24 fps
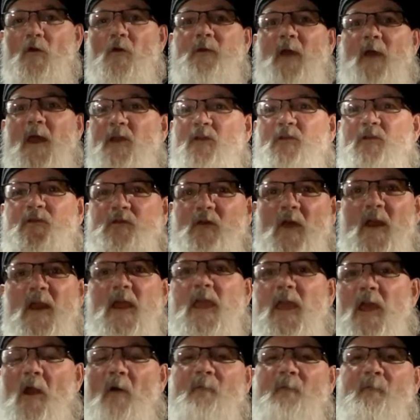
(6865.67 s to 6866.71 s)
that is sitting
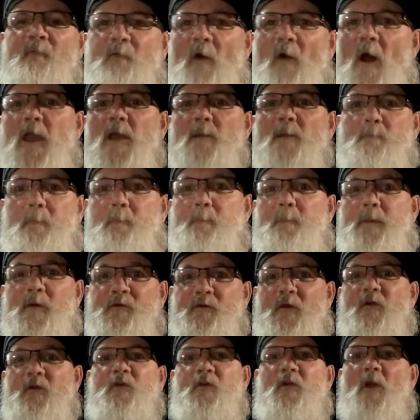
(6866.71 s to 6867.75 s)
in a fucking
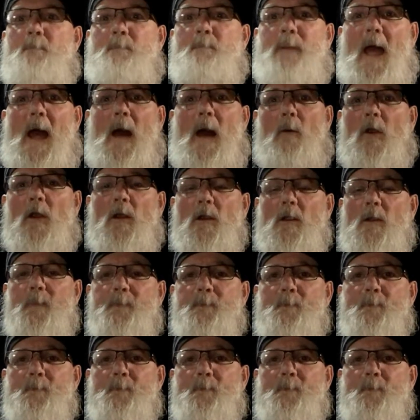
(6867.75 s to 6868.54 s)
position of power